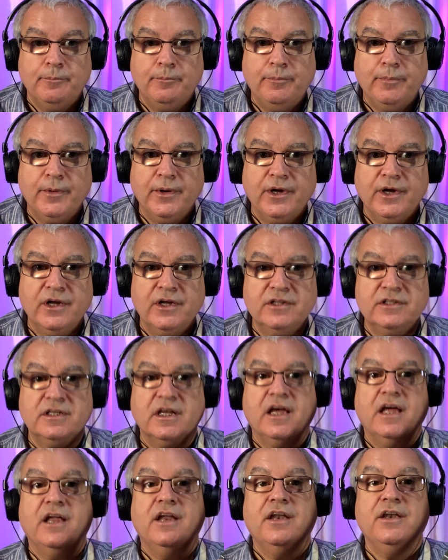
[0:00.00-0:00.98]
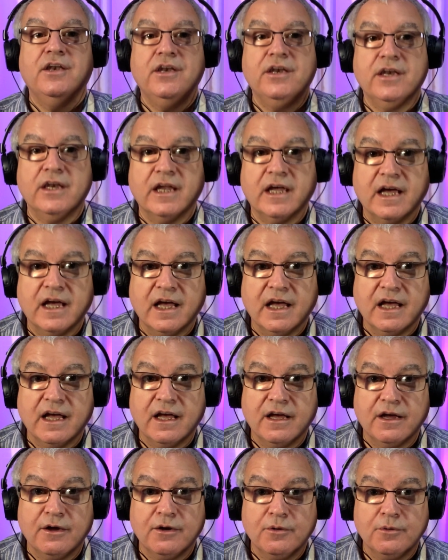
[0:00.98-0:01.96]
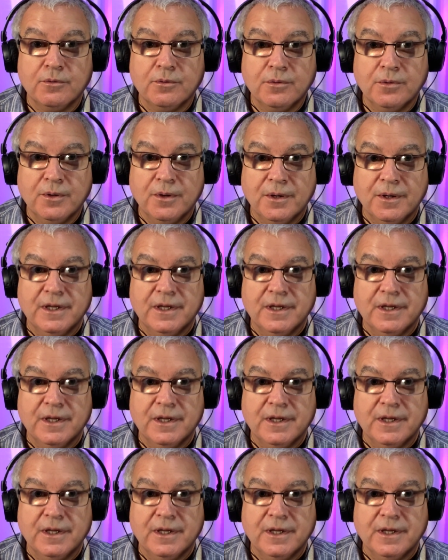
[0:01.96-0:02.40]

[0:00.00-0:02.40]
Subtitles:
but now.